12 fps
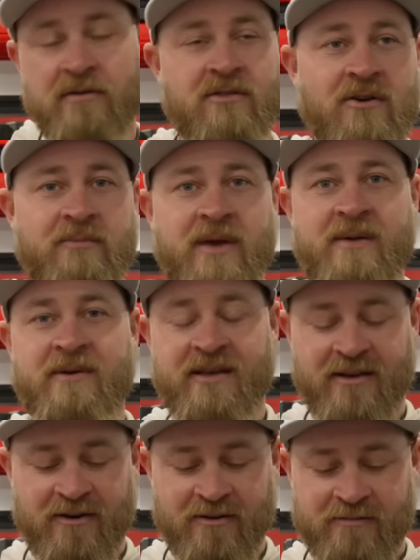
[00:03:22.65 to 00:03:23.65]
so maybe
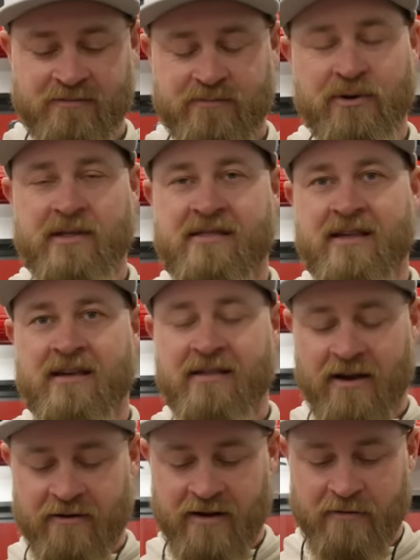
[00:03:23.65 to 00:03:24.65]
he'll put the six
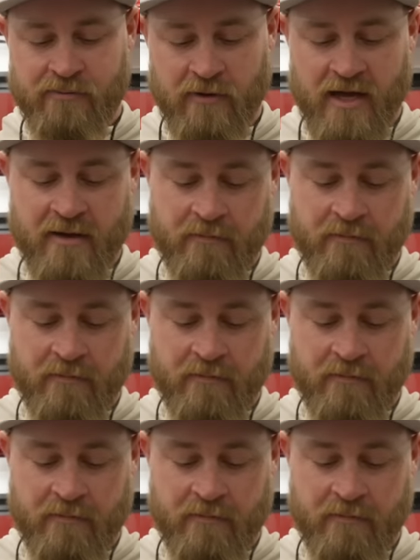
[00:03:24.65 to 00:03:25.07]
iron into play.